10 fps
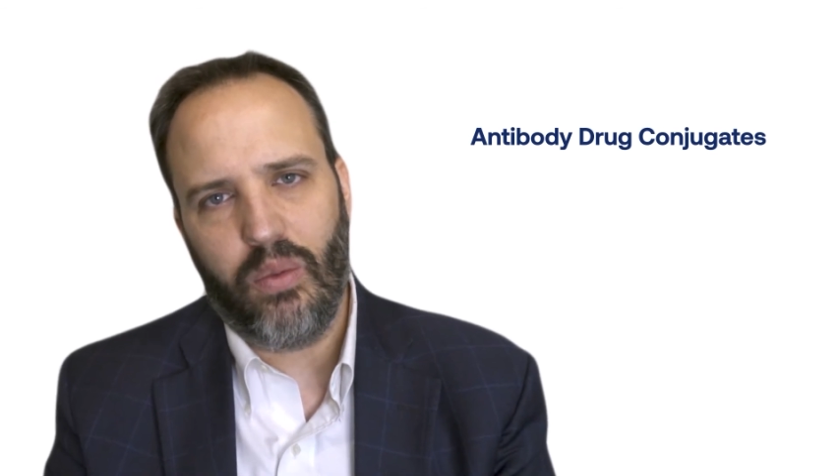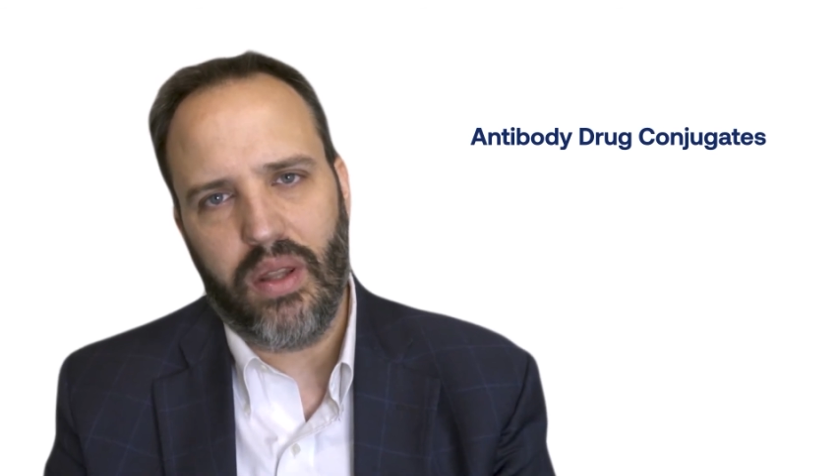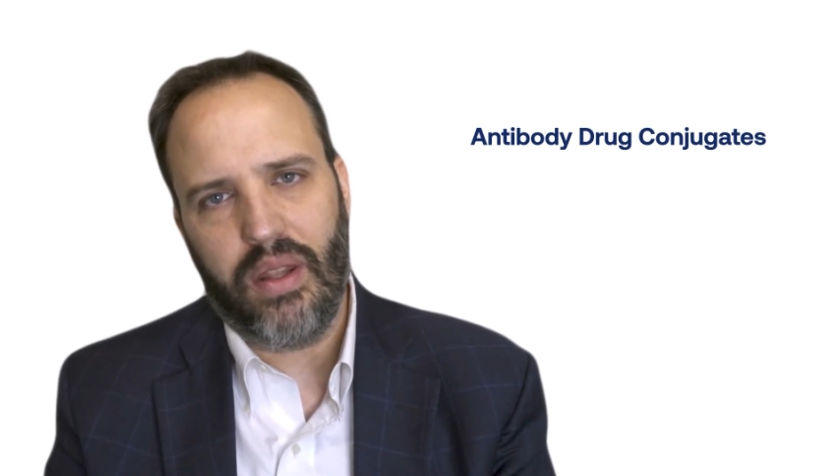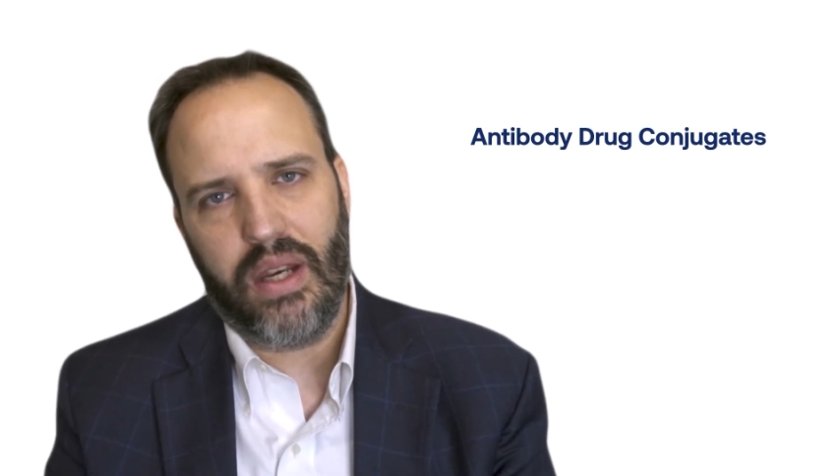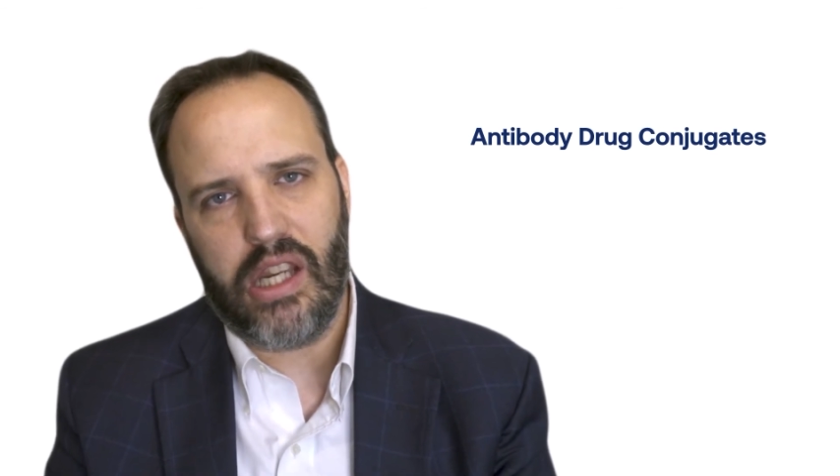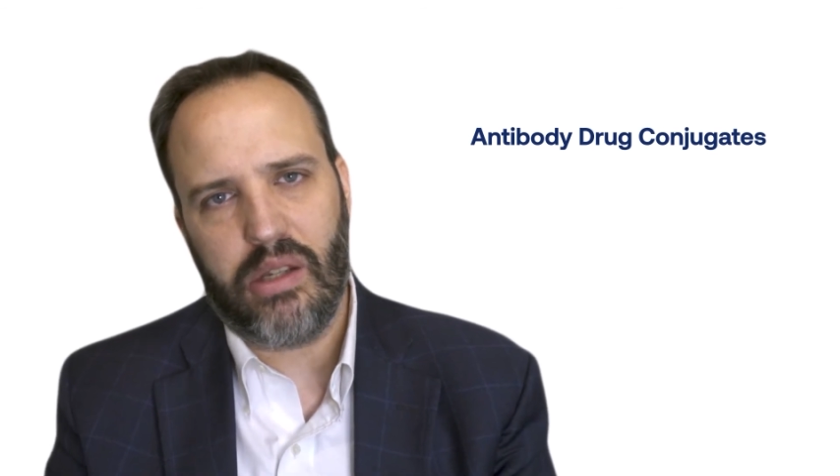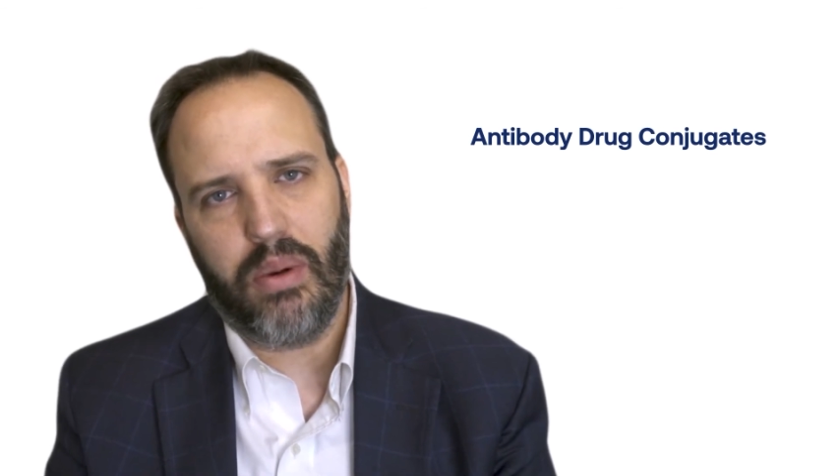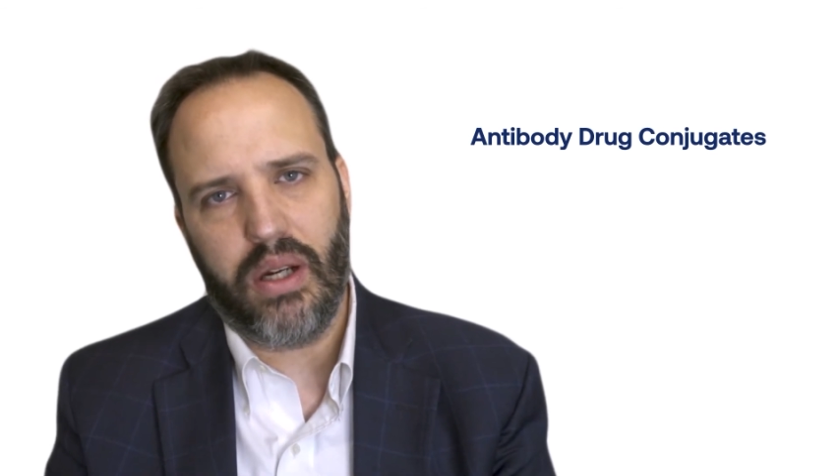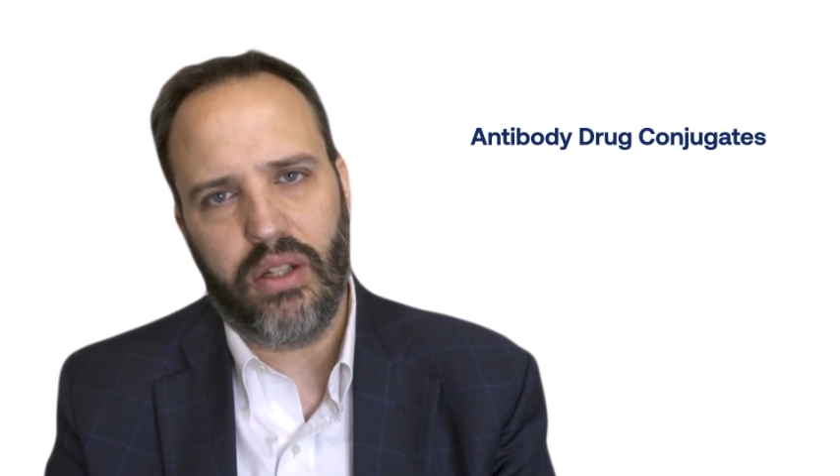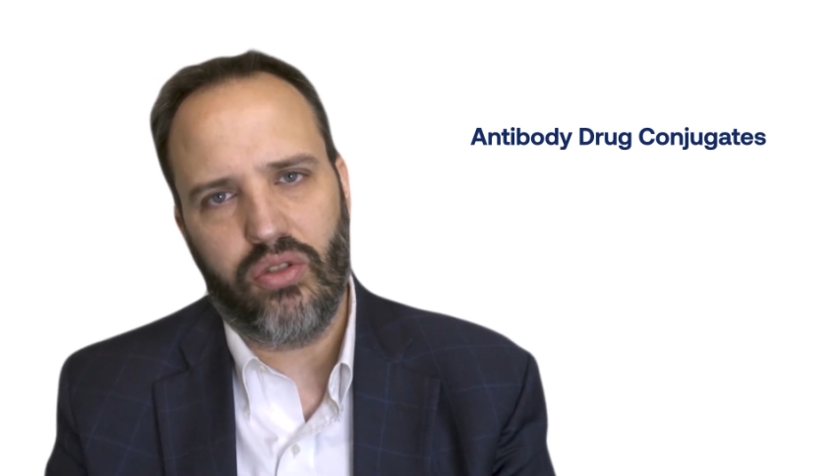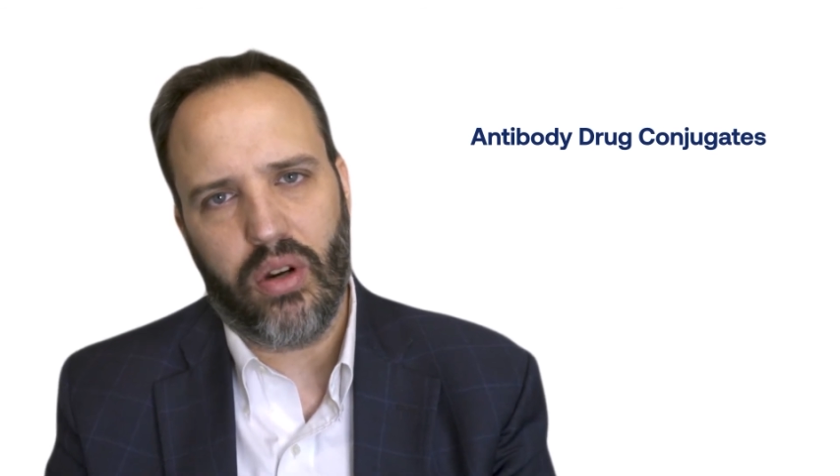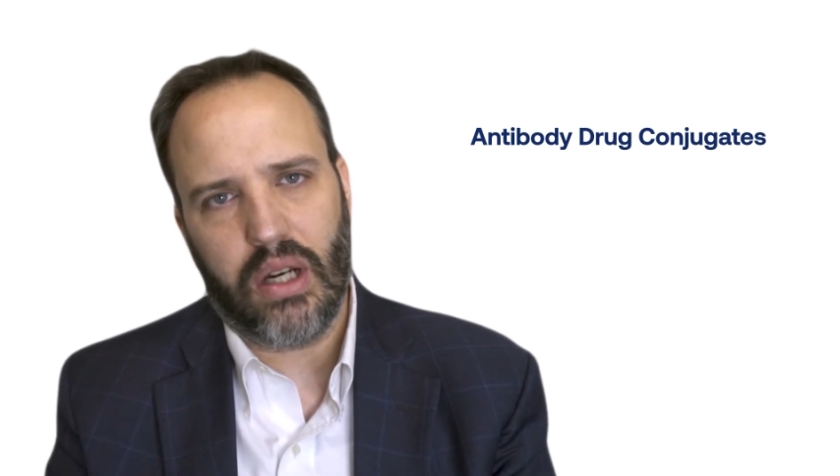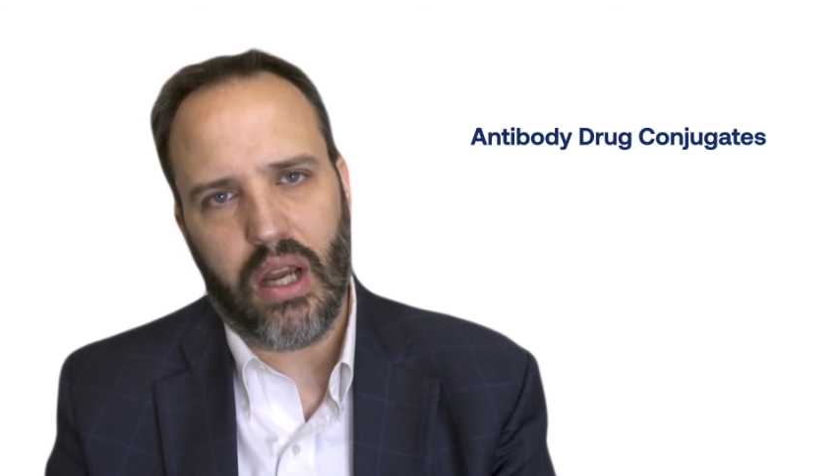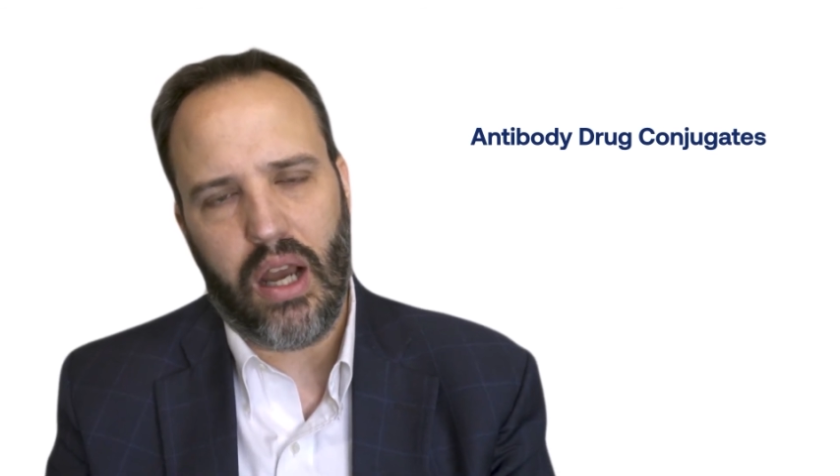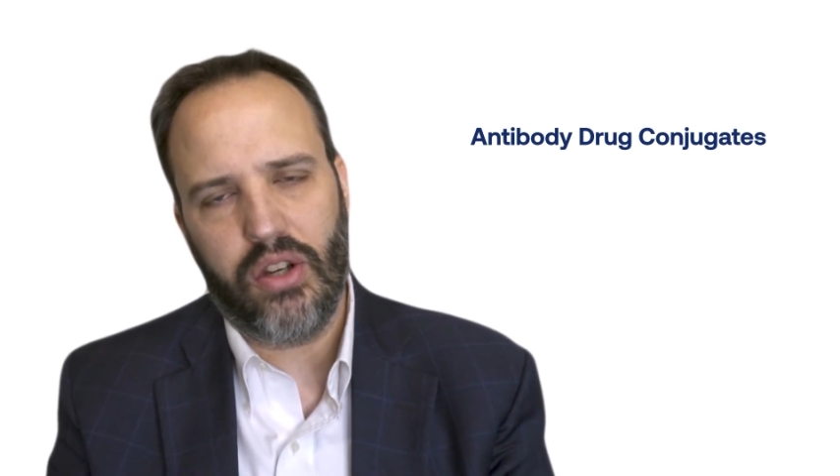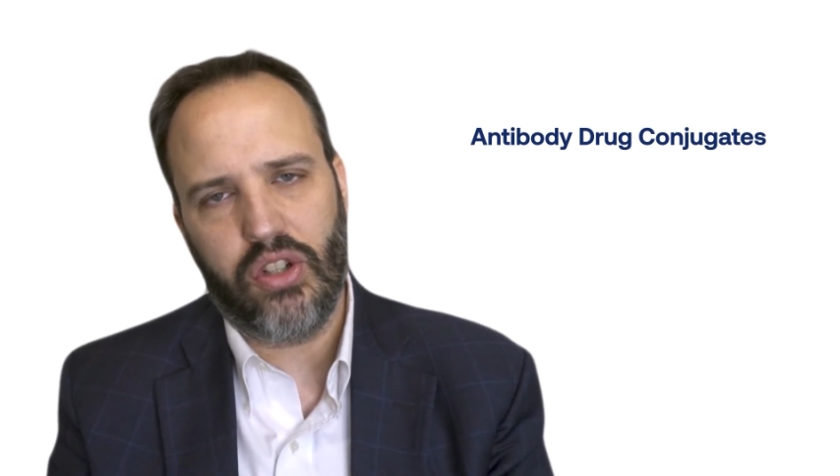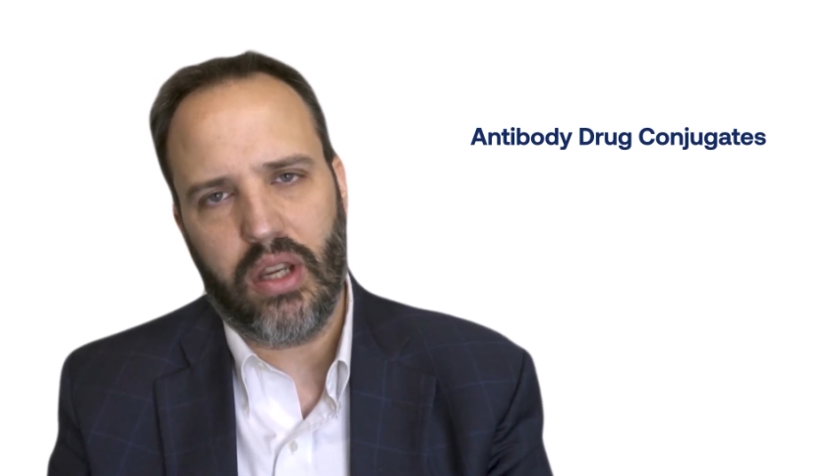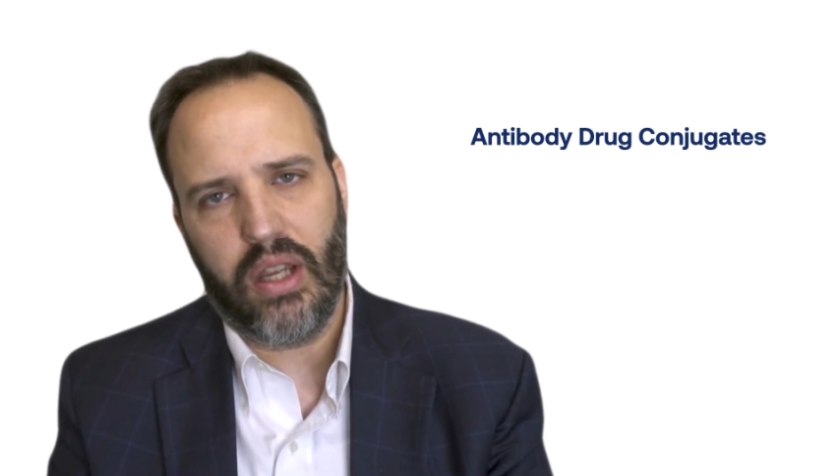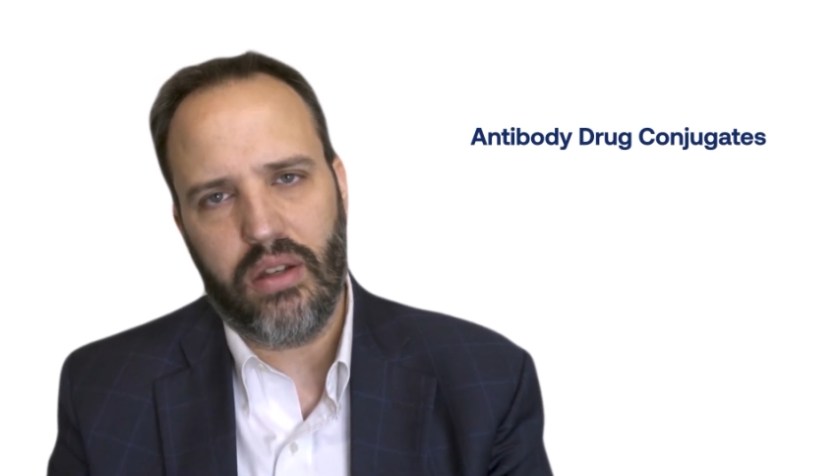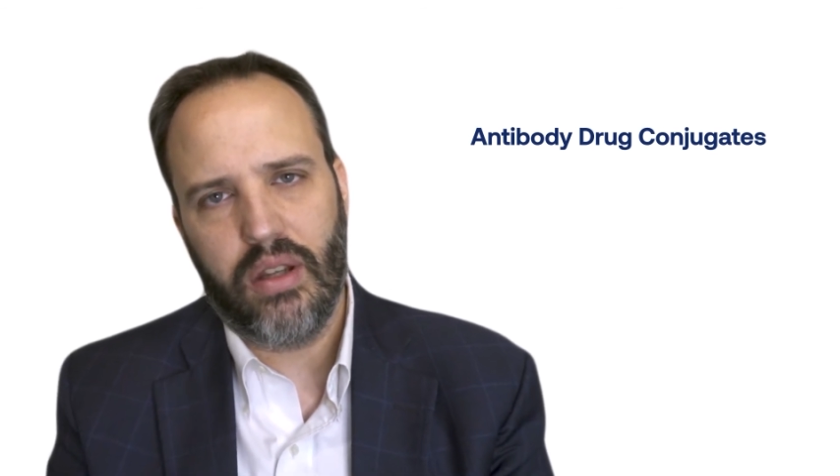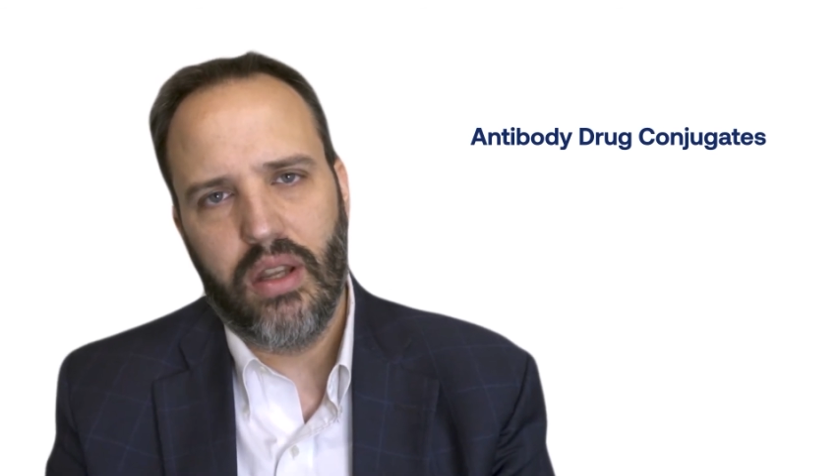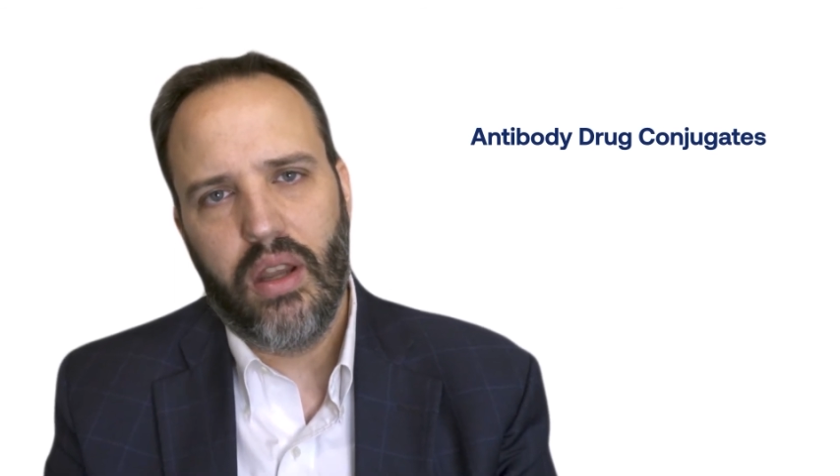with an antibody drug conjugate